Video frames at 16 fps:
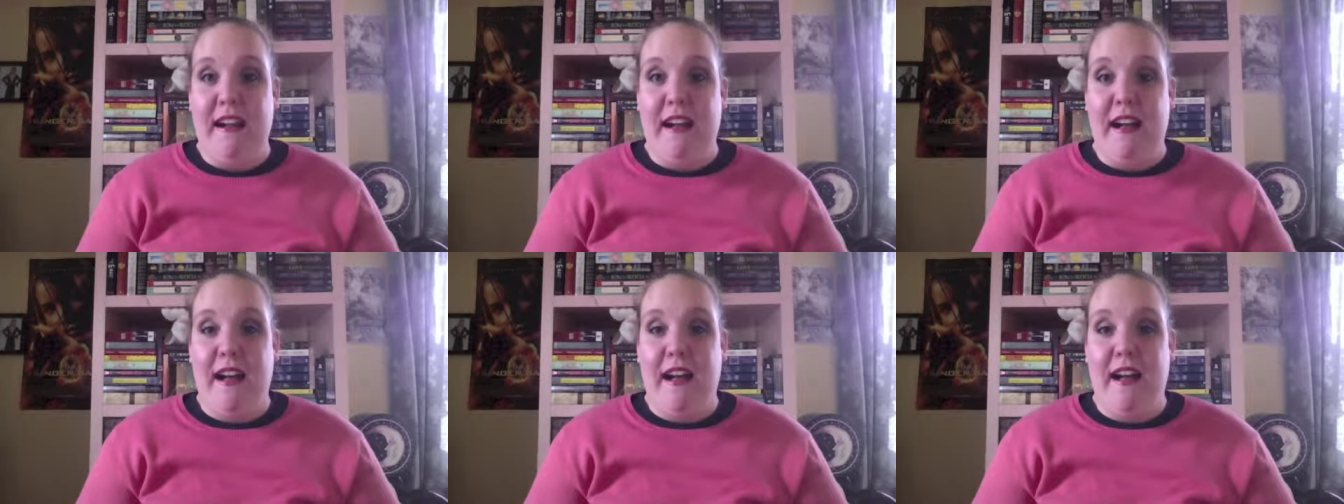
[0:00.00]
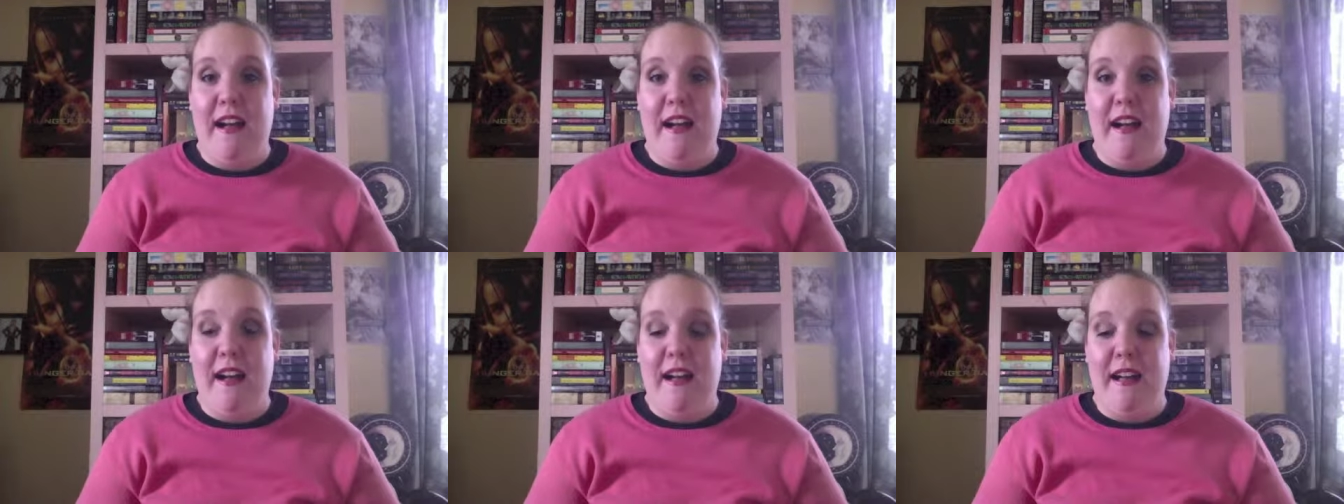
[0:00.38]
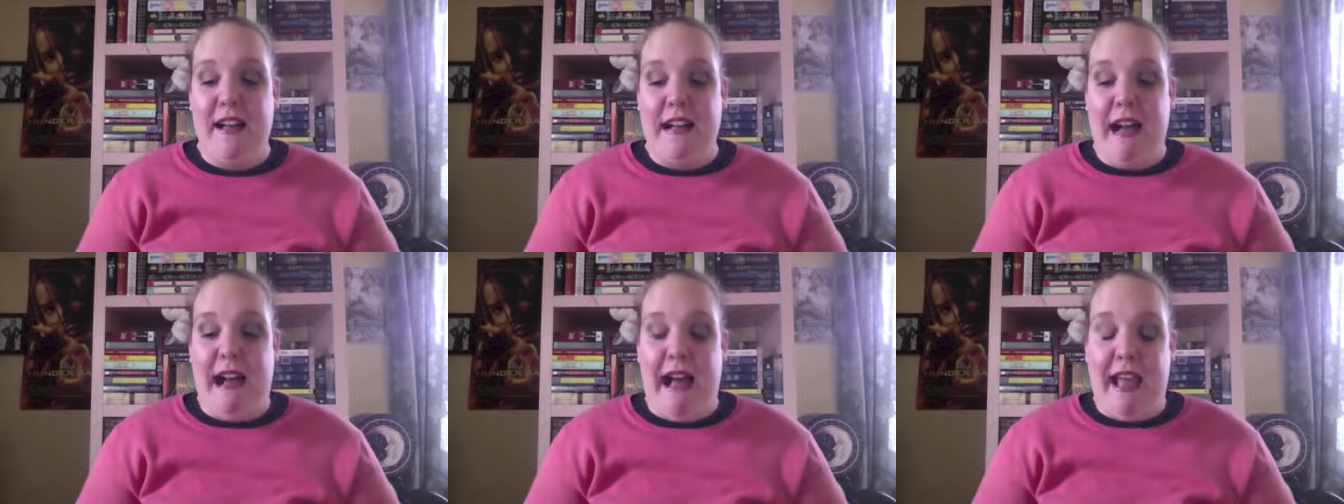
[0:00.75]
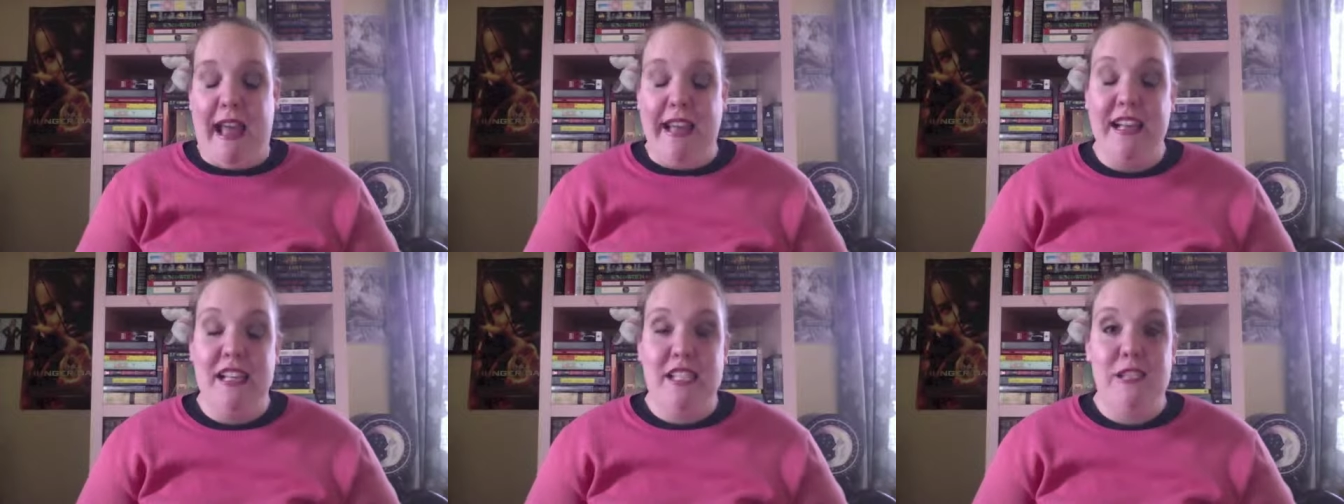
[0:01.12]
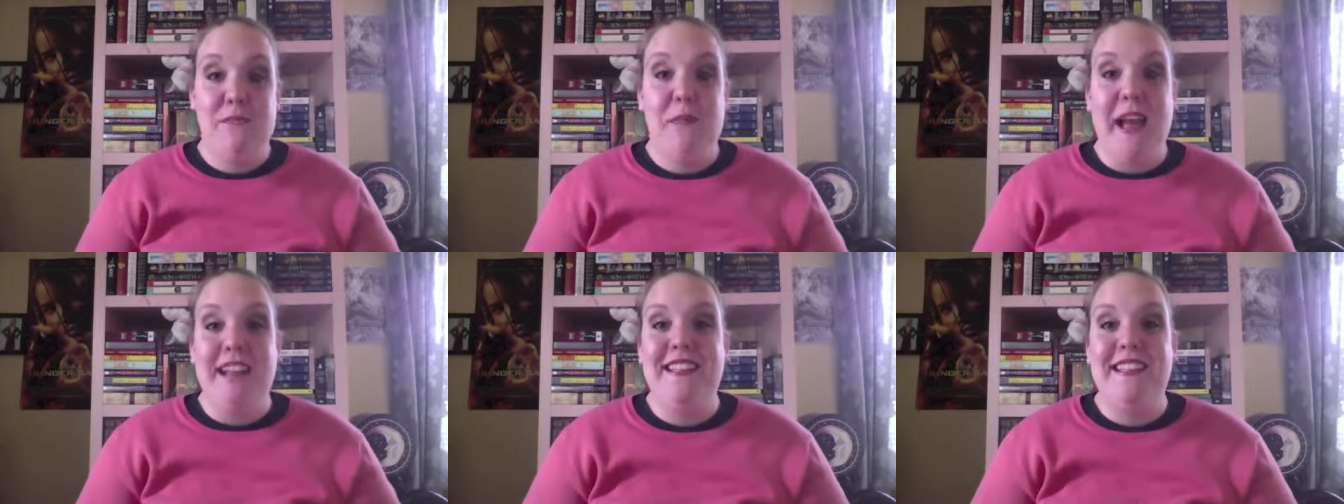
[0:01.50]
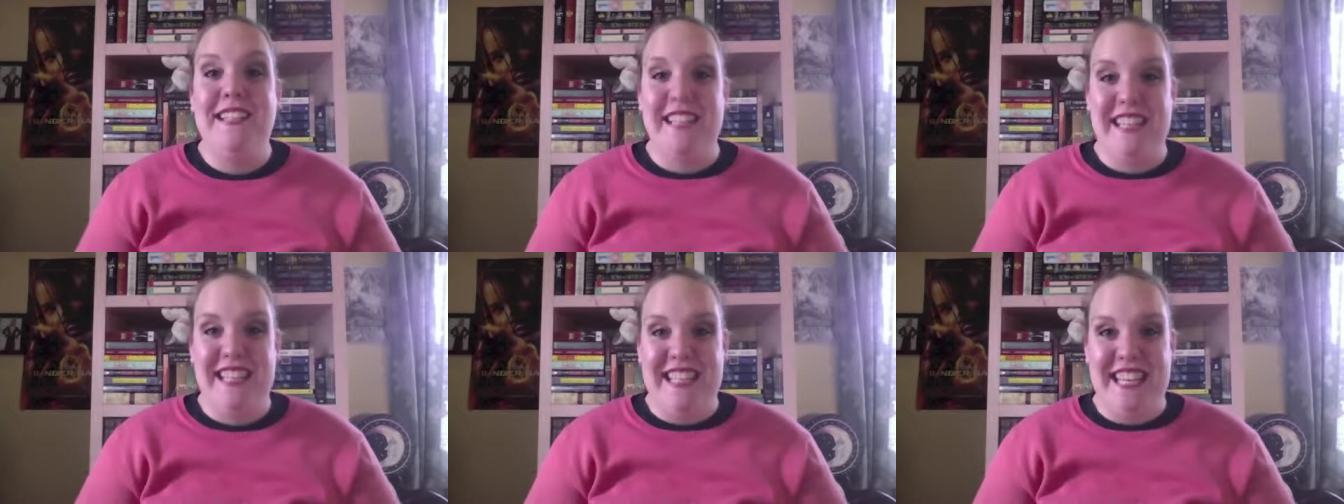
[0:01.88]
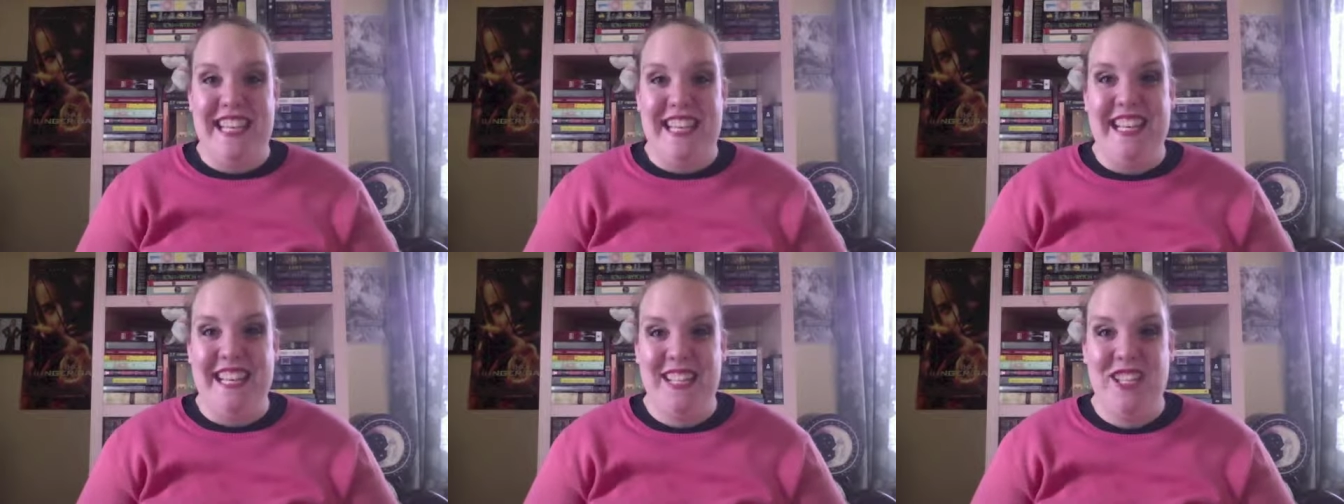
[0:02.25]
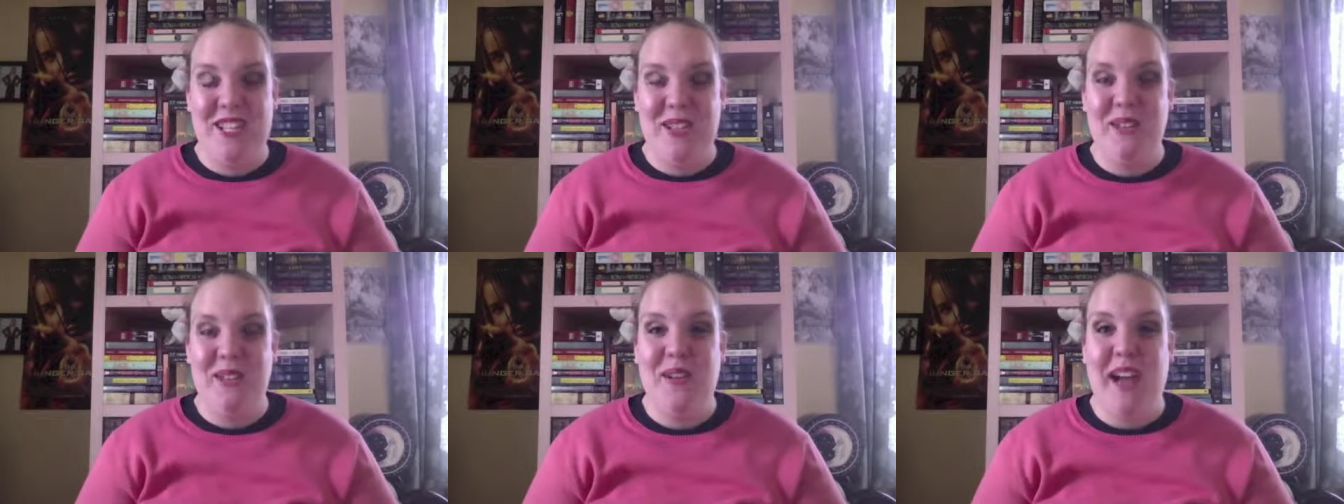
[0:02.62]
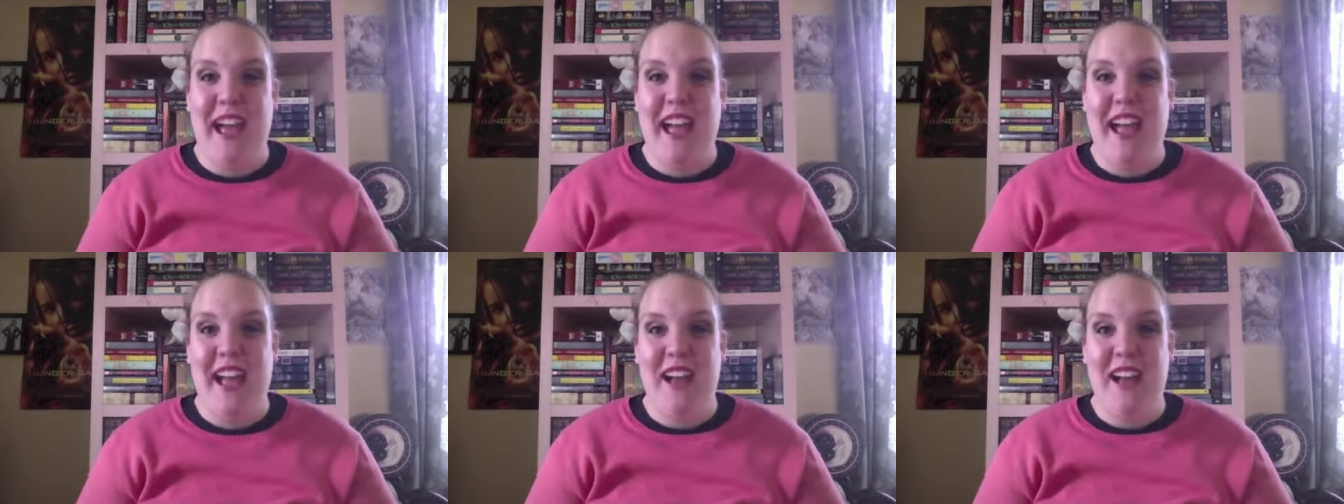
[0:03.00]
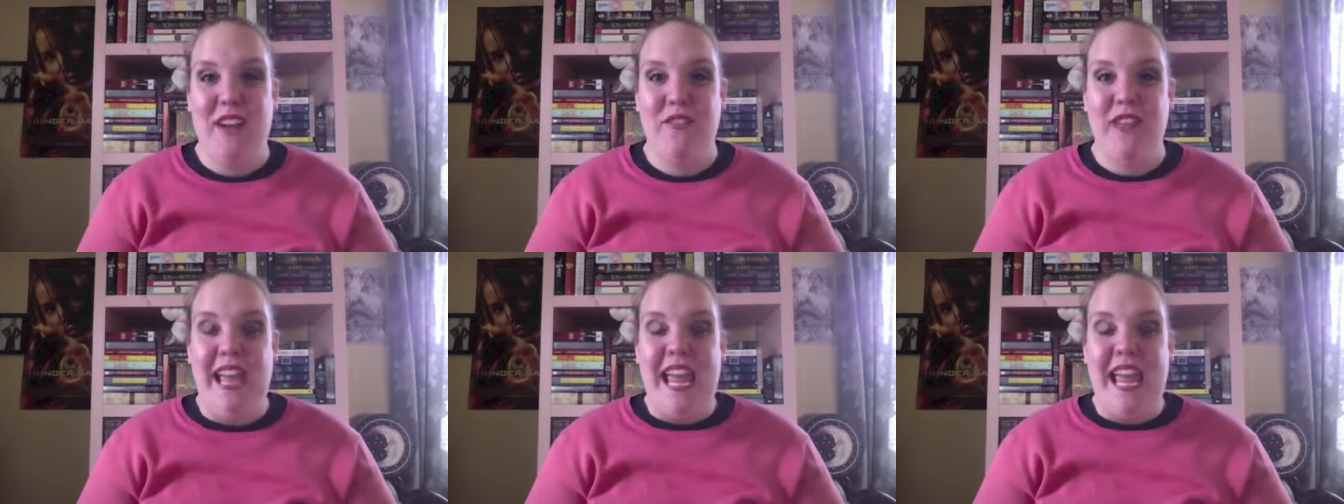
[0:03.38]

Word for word: I expected to have